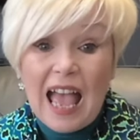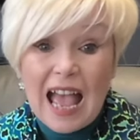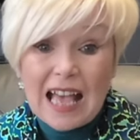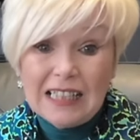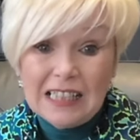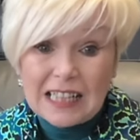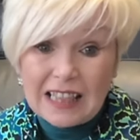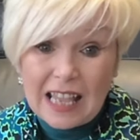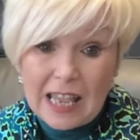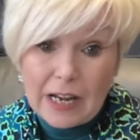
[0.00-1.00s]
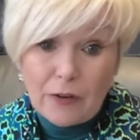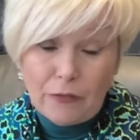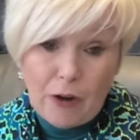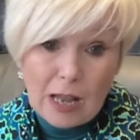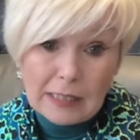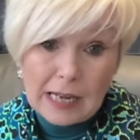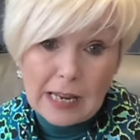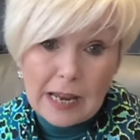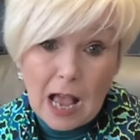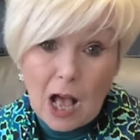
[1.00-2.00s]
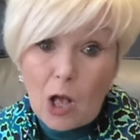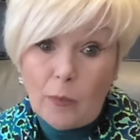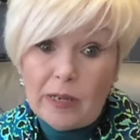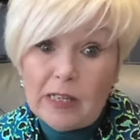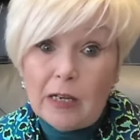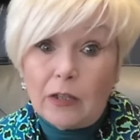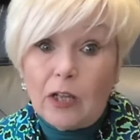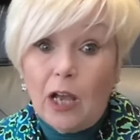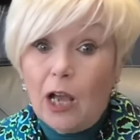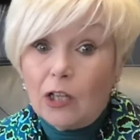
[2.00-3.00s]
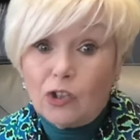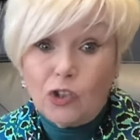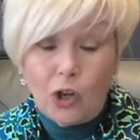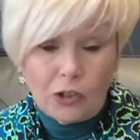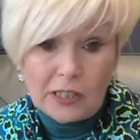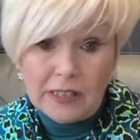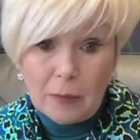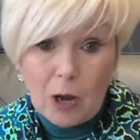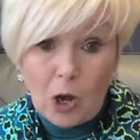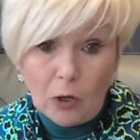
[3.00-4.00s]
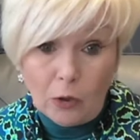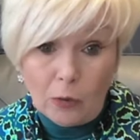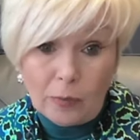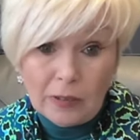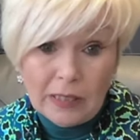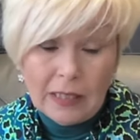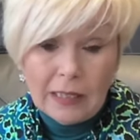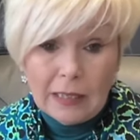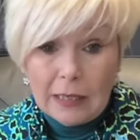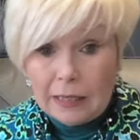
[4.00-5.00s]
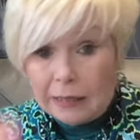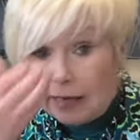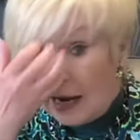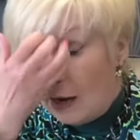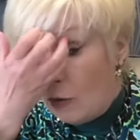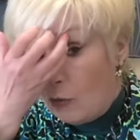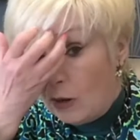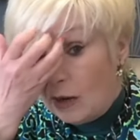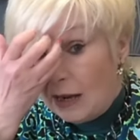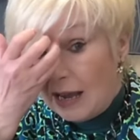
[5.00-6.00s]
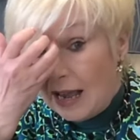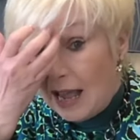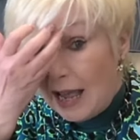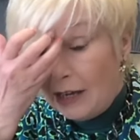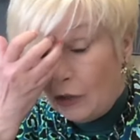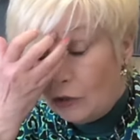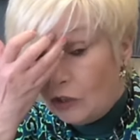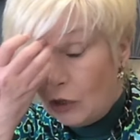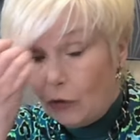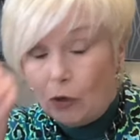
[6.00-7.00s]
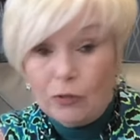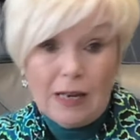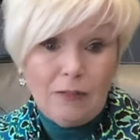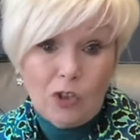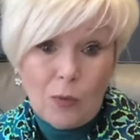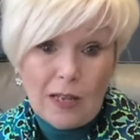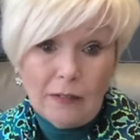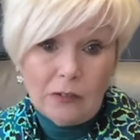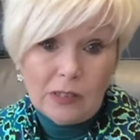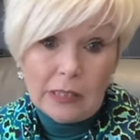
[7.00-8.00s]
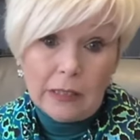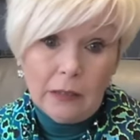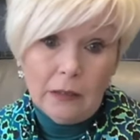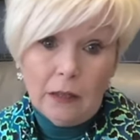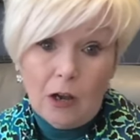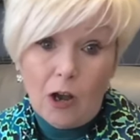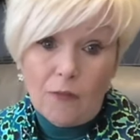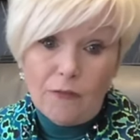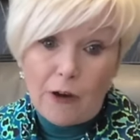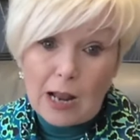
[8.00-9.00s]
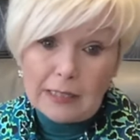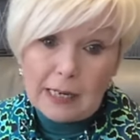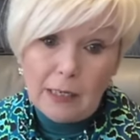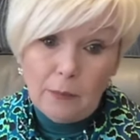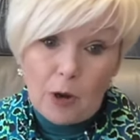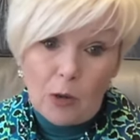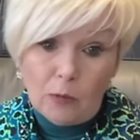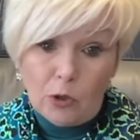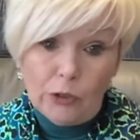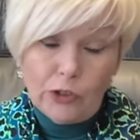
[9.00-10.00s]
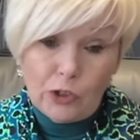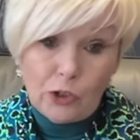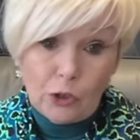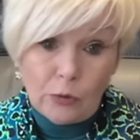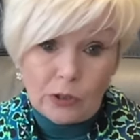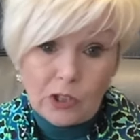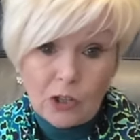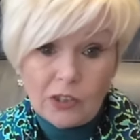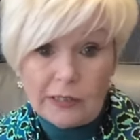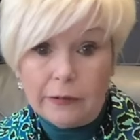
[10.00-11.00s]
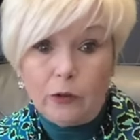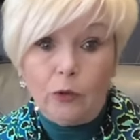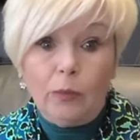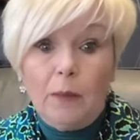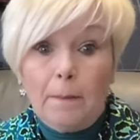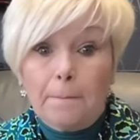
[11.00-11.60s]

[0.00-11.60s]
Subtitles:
And then Friday I'll be totting them all up. Now, I also go down to Anglesey on Friday. I'm going to do the totting up